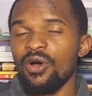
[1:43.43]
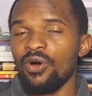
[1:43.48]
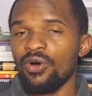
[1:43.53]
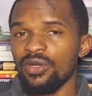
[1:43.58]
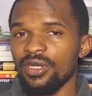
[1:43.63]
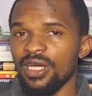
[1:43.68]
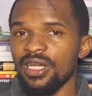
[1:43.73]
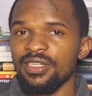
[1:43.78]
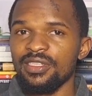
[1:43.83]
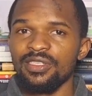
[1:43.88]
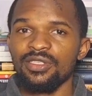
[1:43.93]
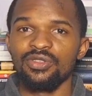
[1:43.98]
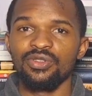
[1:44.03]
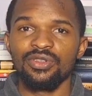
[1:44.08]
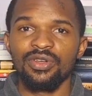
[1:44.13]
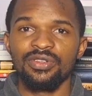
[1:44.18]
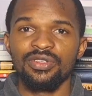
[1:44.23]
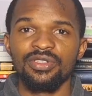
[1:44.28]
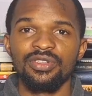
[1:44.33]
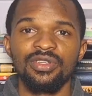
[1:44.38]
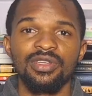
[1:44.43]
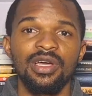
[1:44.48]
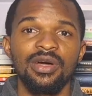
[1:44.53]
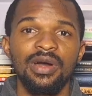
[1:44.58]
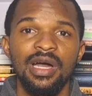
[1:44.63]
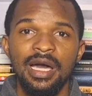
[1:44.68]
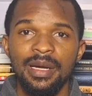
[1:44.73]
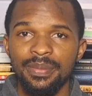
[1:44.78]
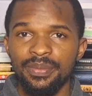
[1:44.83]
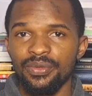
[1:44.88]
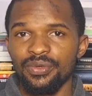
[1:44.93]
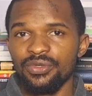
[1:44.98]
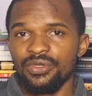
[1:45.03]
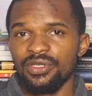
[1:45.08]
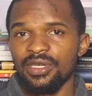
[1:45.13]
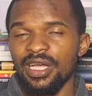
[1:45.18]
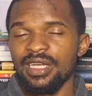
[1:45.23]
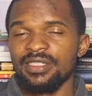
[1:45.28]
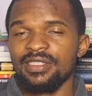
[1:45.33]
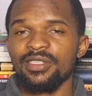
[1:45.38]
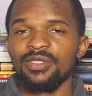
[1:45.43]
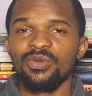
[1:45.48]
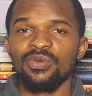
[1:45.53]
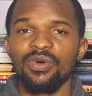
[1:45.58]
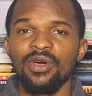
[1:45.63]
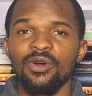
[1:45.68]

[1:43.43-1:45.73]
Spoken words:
under this traditional approach, as this will